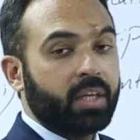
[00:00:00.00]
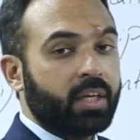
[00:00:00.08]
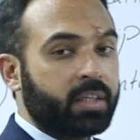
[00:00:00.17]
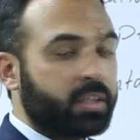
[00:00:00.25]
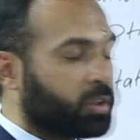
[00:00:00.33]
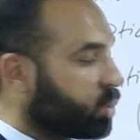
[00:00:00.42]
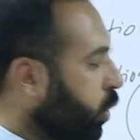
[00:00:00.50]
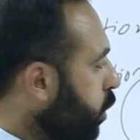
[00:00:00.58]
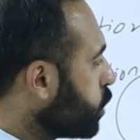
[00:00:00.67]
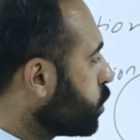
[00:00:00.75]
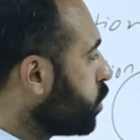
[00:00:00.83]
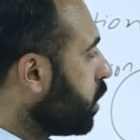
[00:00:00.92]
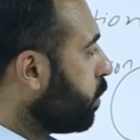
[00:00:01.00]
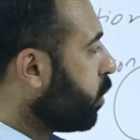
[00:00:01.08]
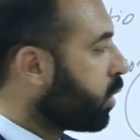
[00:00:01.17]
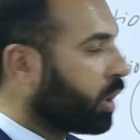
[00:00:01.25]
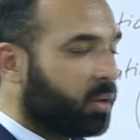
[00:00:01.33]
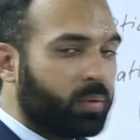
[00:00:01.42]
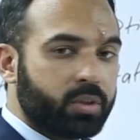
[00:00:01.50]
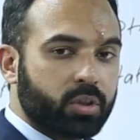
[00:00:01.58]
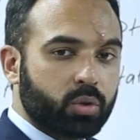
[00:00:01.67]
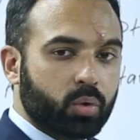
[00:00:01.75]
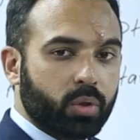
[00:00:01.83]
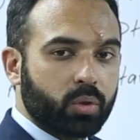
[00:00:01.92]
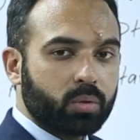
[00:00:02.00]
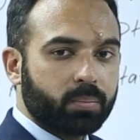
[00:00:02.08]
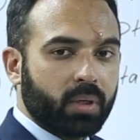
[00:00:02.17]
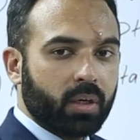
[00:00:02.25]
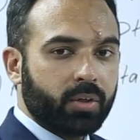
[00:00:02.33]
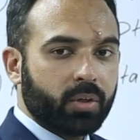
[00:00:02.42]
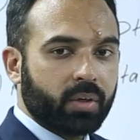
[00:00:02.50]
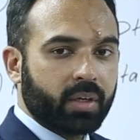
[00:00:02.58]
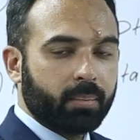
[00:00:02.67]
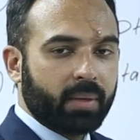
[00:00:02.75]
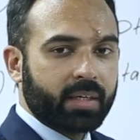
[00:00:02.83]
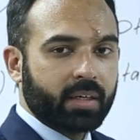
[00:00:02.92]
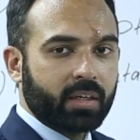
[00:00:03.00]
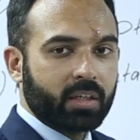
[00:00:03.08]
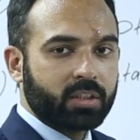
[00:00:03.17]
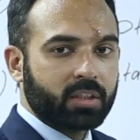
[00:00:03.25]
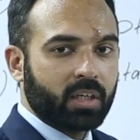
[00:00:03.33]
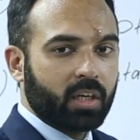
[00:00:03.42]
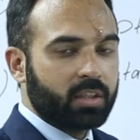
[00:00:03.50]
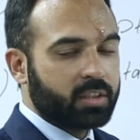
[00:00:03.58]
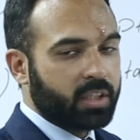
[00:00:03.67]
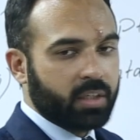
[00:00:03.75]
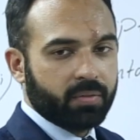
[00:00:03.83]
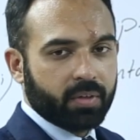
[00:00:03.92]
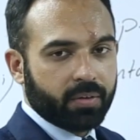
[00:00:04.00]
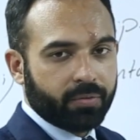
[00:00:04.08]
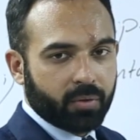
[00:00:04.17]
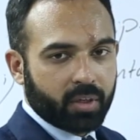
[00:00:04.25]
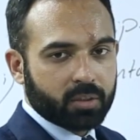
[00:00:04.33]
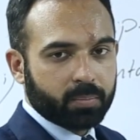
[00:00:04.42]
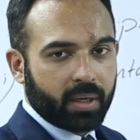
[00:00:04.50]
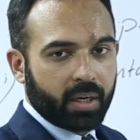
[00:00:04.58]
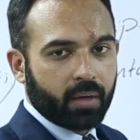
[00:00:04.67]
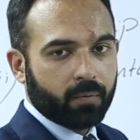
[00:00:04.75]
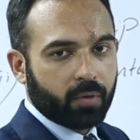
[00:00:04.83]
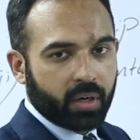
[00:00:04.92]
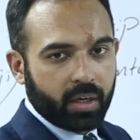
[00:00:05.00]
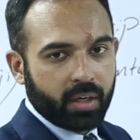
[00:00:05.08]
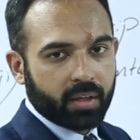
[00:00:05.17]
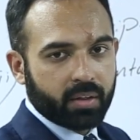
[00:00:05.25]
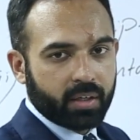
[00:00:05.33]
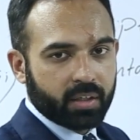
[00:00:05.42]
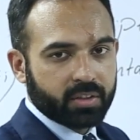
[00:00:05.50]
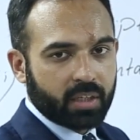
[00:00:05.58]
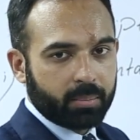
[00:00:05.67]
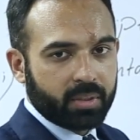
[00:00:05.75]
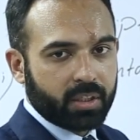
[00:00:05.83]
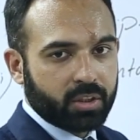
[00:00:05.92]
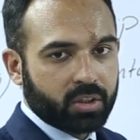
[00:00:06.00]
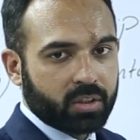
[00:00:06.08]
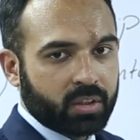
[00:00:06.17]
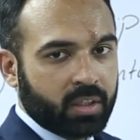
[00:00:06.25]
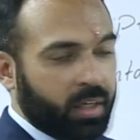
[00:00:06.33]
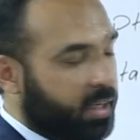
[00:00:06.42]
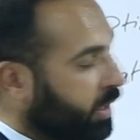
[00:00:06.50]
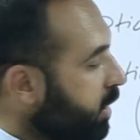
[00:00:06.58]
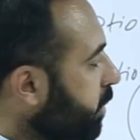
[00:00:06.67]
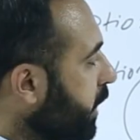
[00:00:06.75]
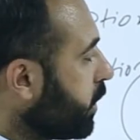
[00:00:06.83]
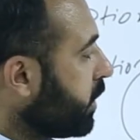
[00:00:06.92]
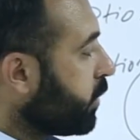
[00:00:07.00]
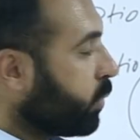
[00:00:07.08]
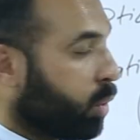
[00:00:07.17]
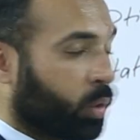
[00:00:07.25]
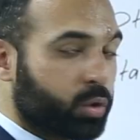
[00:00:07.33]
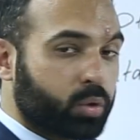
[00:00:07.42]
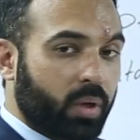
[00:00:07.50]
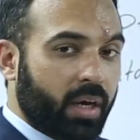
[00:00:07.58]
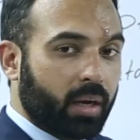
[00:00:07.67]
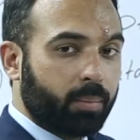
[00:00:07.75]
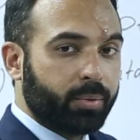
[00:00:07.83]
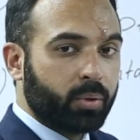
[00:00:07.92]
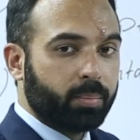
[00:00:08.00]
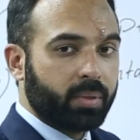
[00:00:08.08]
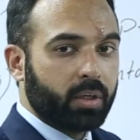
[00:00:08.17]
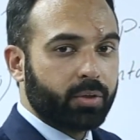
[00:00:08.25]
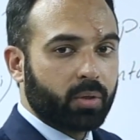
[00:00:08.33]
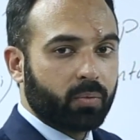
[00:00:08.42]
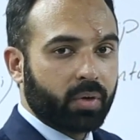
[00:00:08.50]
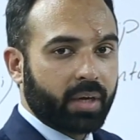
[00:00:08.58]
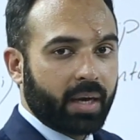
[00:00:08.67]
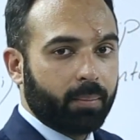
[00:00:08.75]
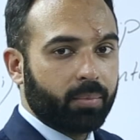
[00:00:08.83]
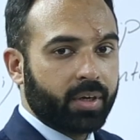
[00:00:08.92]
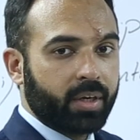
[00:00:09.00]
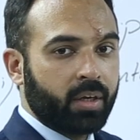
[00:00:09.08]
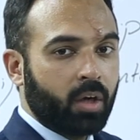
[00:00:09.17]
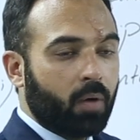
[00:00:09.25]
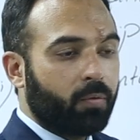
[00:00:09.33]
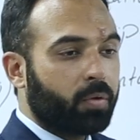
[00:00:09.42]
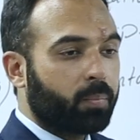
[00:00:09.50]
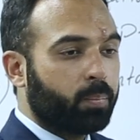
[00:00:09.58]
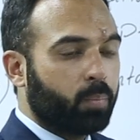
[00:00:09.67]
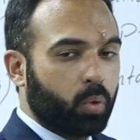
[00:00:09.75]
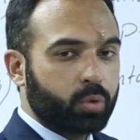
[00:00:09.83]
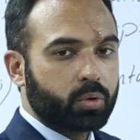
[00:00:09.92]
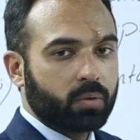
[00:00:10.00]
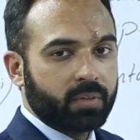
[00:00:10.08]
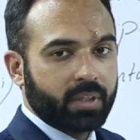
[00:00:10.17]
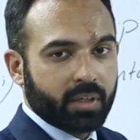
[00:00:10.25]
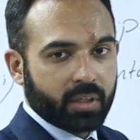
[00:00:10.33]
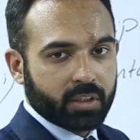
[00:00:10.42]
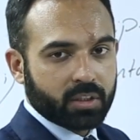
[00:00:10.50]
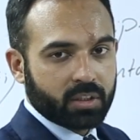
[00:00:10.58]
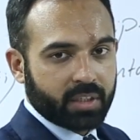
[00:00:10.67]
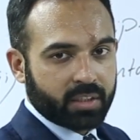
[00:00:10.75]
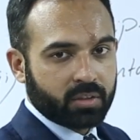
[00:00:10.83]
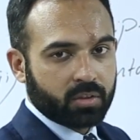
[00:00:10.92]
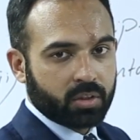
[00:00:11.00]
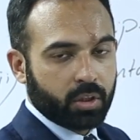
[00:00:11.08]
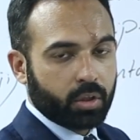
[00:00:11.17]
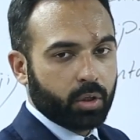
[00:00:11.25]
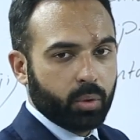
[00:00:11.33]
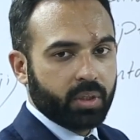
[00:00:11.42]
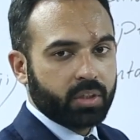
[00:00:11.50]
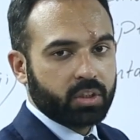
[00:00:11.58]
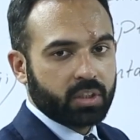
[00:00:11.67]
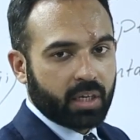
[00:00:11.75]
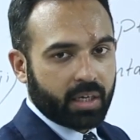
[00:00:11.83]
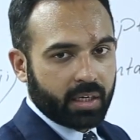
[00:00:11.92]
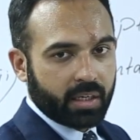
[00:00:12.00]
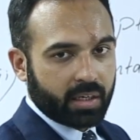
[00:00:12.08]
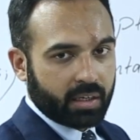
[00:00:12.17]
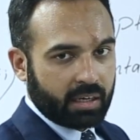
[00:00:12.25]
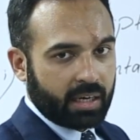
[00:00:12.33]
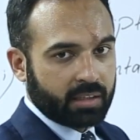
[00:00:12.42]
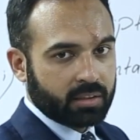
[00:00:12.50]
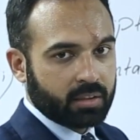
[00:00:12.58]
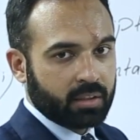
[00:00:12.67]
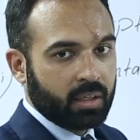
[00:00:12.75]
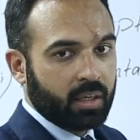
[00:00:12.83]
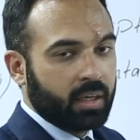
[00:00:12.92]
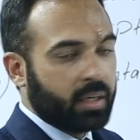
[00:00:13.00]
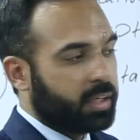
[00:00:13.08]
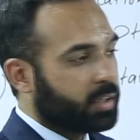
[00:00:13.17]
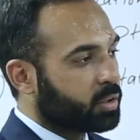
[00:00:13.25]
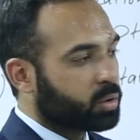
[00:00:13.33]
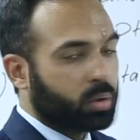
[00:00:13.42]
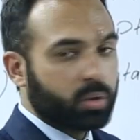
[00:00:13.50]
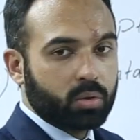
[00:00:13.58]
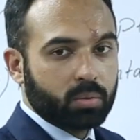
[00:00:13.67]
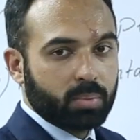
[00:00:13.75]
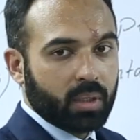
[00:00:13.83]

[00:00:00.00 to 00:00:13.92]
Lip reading: It is also a book which is going to build your grammatical skills even if you're aspiring for any other examination. It will also help you build your vocabulary for most of the English tests, including GRE and GAT. It is going to